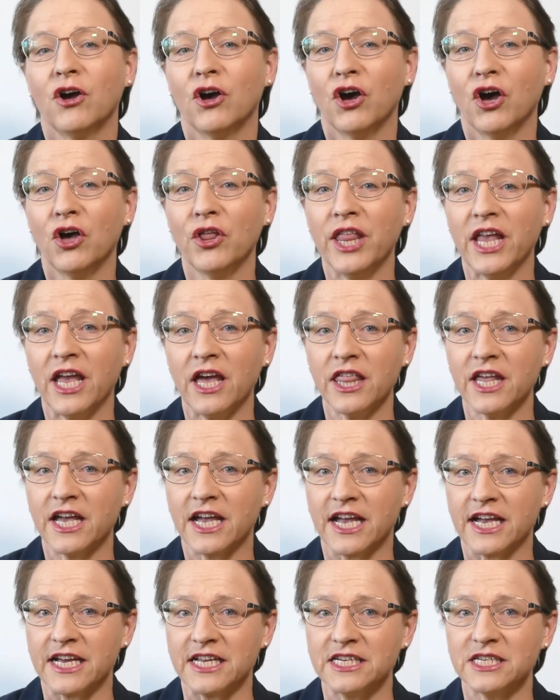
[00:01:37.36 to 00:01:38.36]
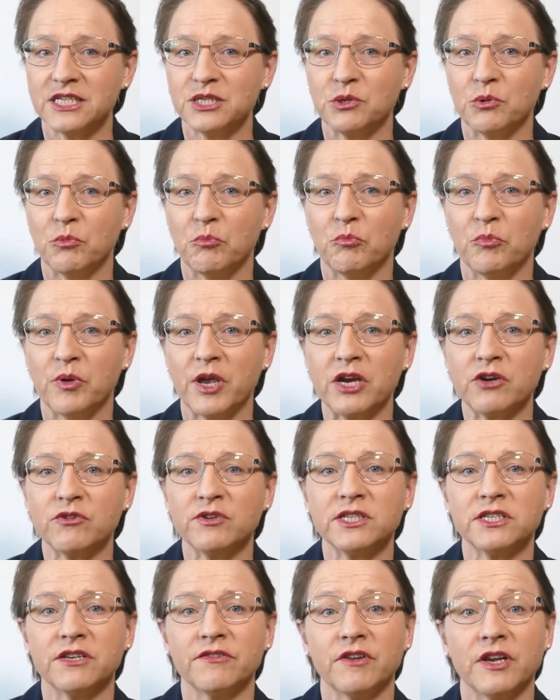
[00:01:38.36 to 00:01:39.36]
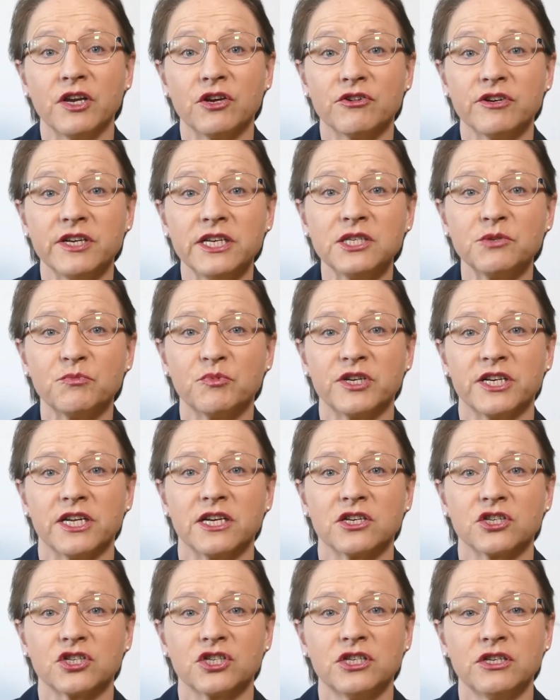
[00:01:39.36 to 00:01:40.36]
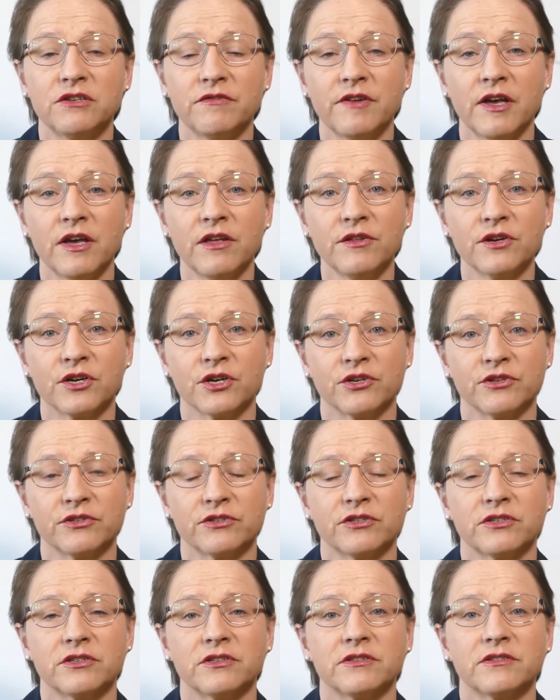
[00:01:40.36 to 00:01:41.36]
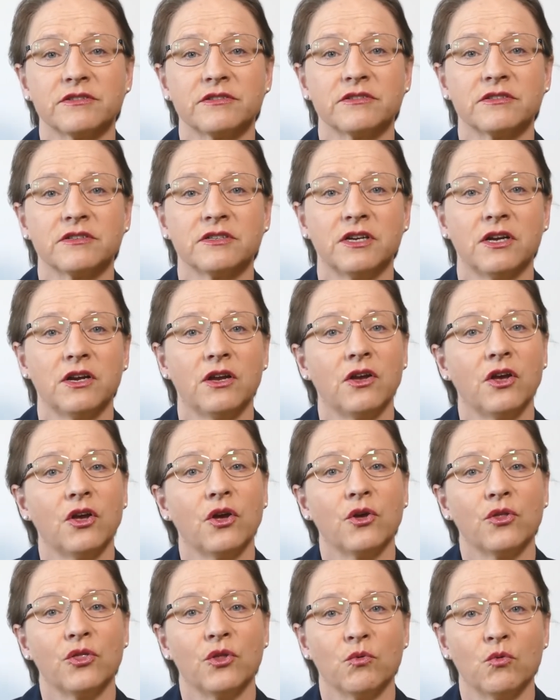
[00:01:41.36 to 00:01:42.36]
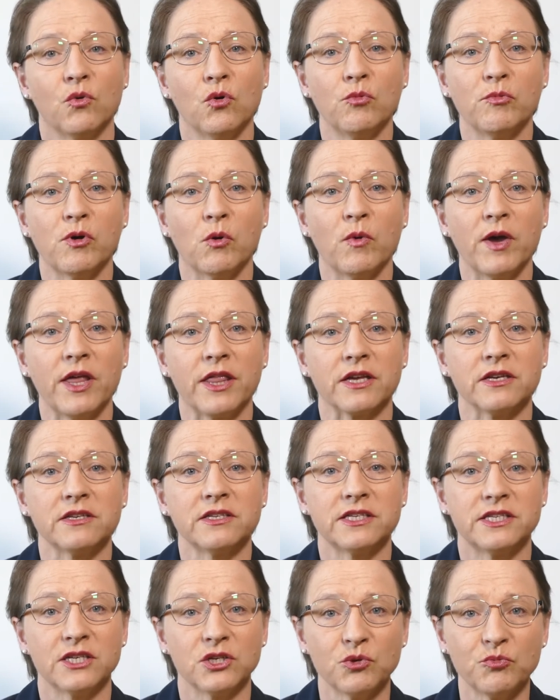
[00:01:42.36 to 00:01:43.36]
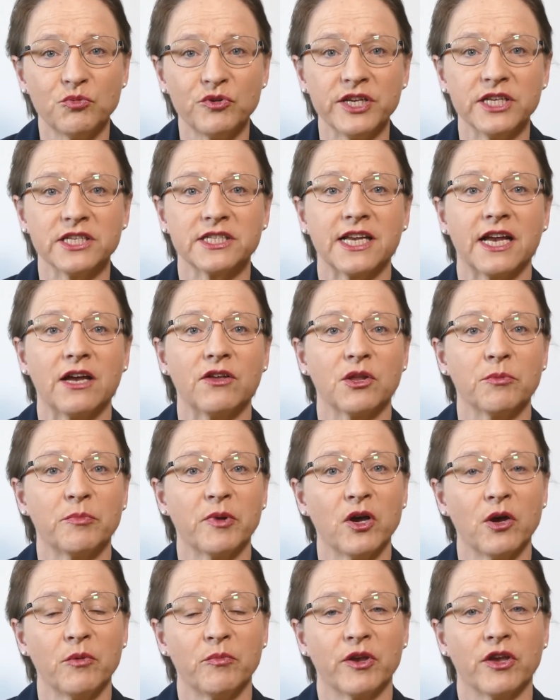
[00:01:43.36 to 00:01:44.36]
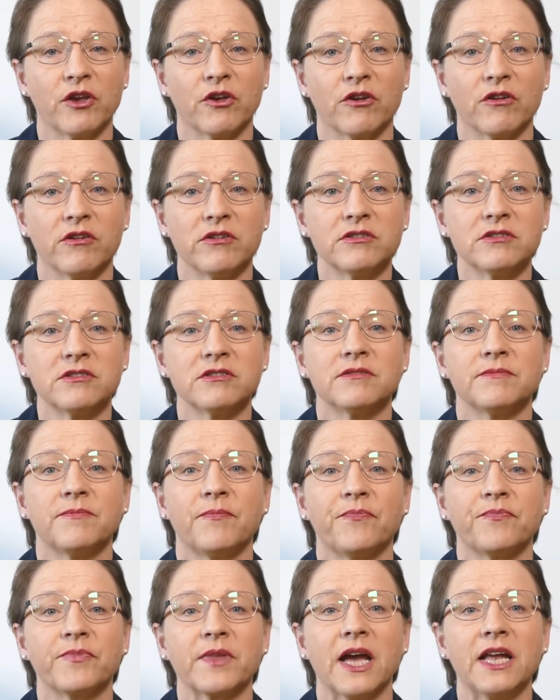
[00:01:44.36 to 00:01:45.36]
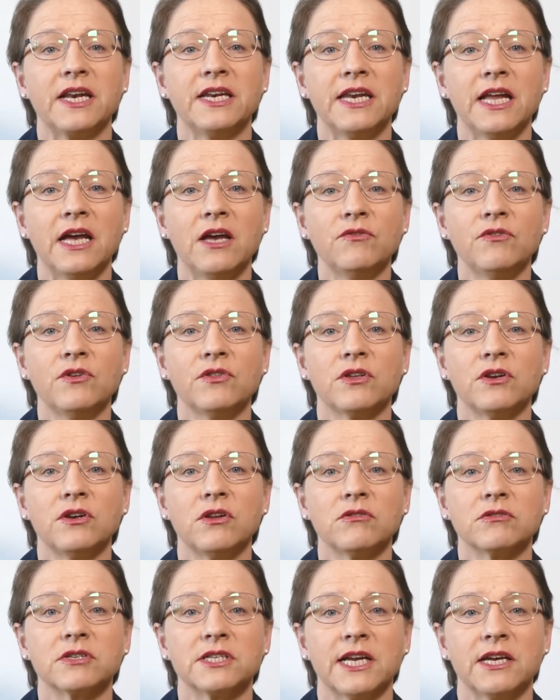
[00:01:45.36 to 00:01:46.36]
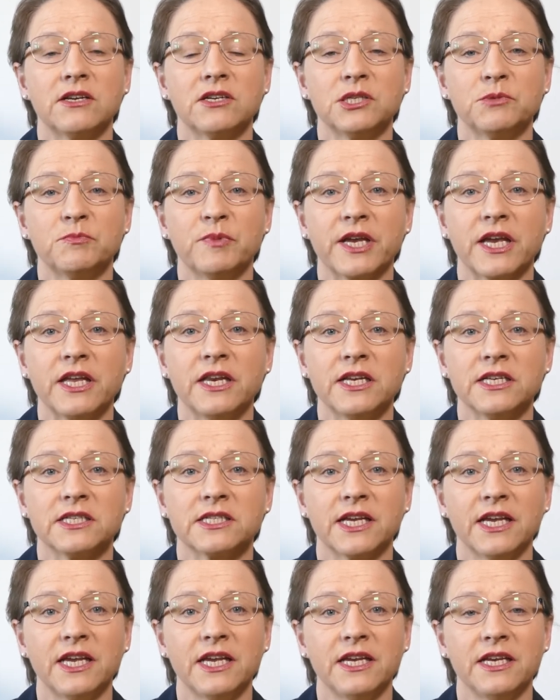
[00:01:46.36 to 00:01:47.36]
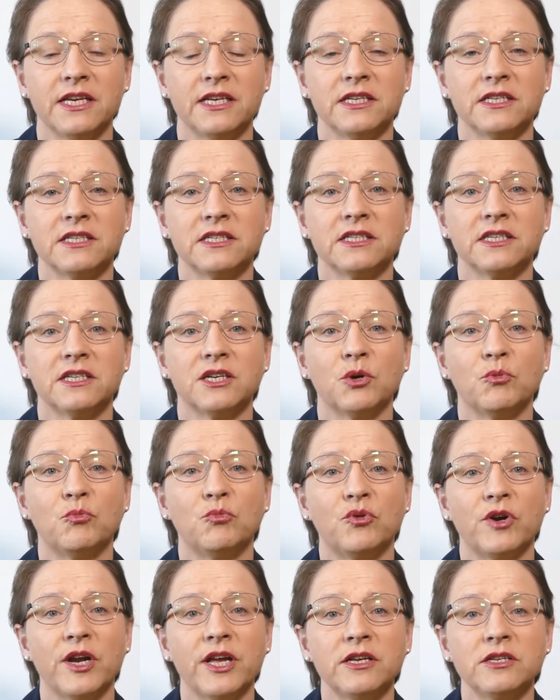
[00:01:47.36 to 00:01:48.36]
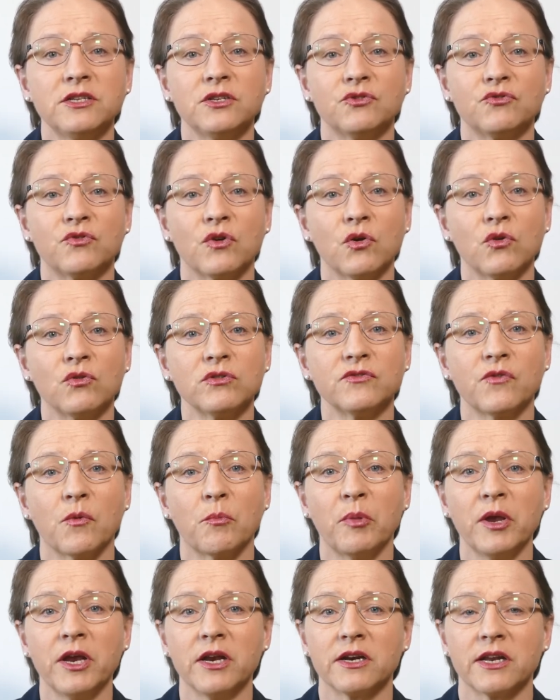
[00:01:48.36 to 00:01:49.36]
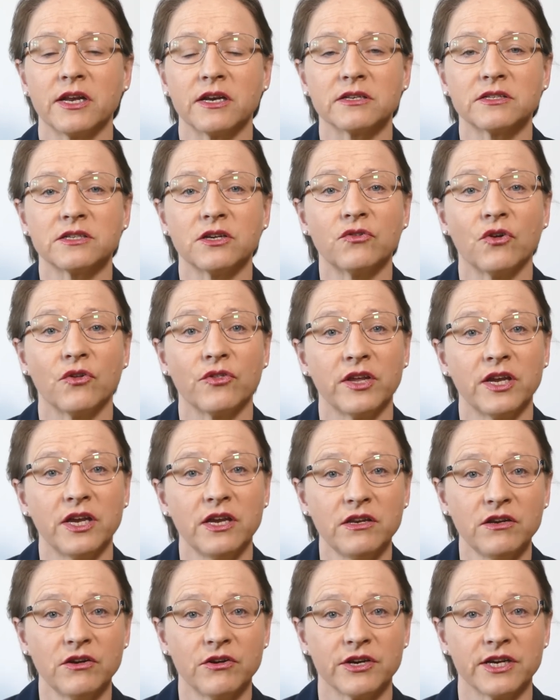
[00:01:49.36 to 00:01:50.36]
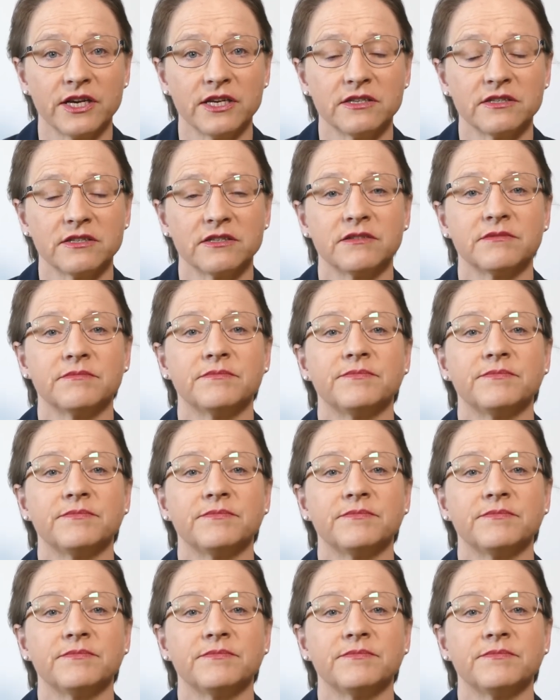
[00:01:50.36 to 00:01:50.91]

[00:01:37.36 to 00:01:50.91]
On the other hand, bakeries have increased production of other goods. The warmer weather still brings out the barbecues, and now that the lockdown is beginning to ease, bread and rolls for picnics are on the increase.